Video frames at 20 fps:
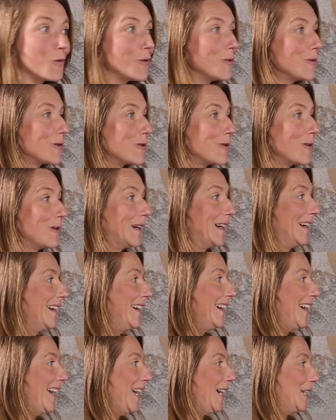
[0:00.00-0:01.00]
was or
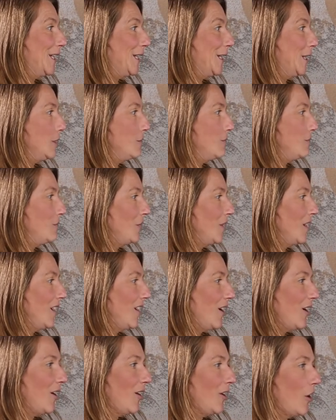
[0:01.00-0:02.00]
um,
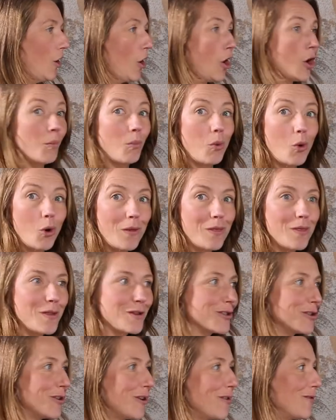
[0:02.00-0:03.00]
how important the
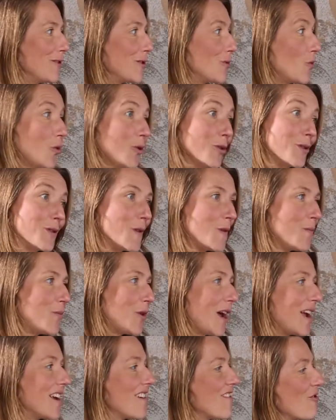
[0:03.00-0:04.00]
service was to the
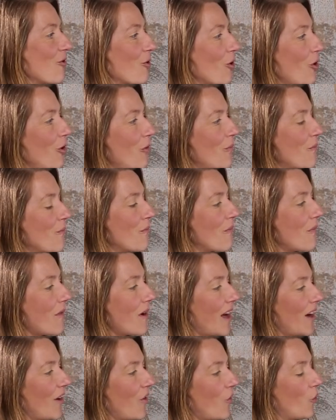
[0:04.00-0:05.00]
bride and groom,
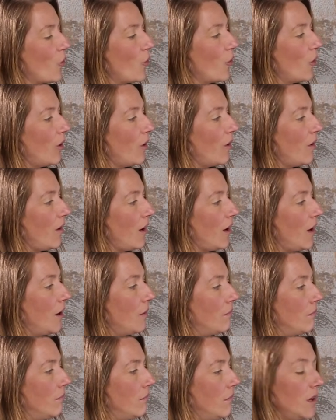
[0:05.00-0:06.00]
or
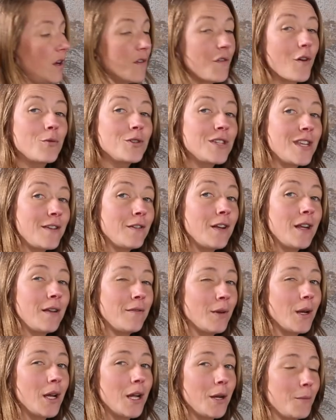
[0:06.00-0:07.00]
um, if I was even
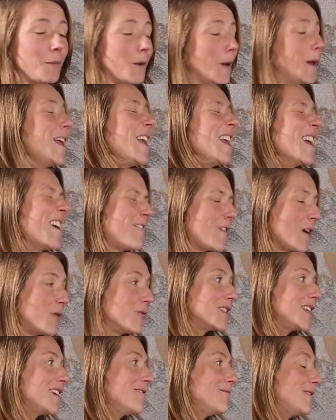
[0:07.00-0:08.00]
able, if I
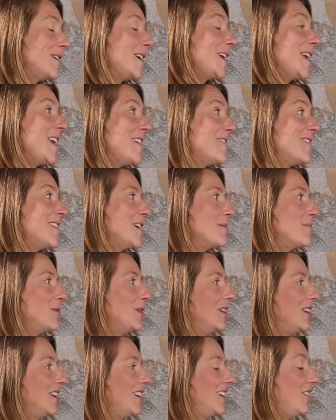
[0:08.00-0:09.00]
was even
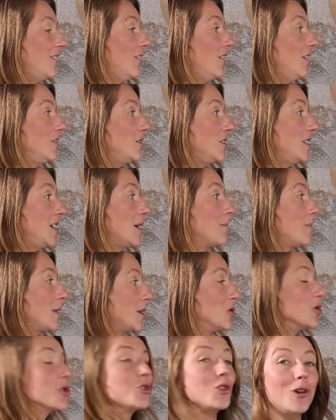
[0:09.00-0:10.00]
able to take
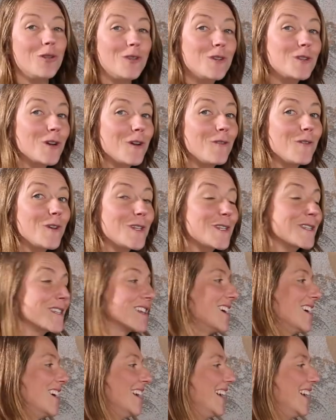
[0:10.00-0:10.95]
pictures during the service,